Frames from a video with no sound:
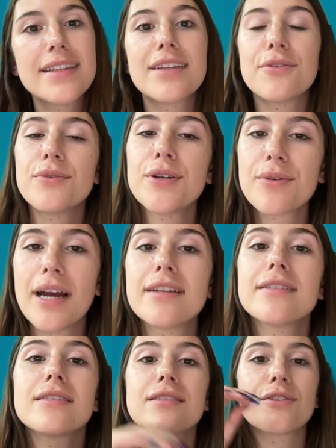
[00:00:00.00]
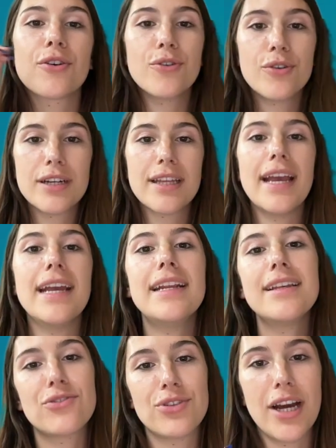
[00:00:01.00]
The rewrite scored
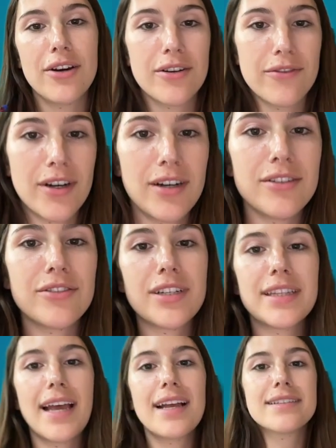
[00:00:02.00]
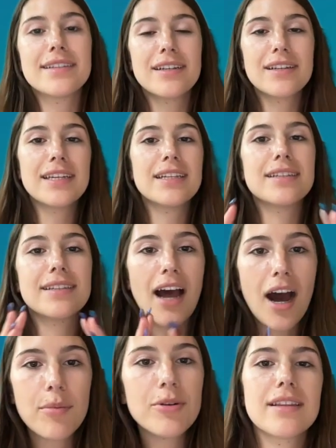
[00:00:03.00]
83 out of 100. That's nearly
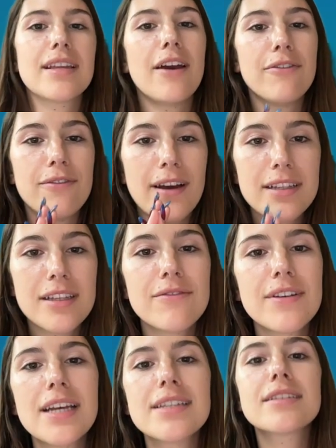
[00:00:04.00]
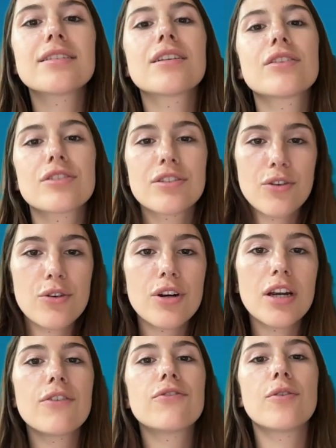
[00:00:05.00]
double the effectiveness
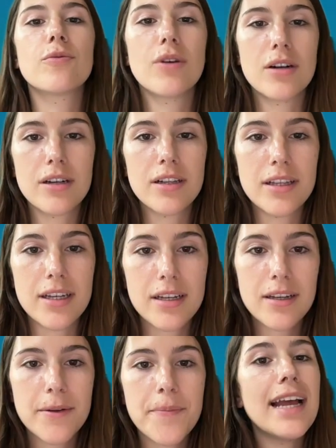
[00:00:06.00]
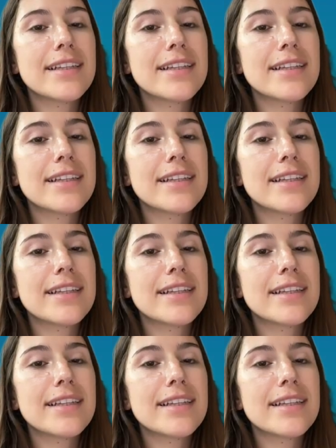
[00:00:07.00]
score from one click.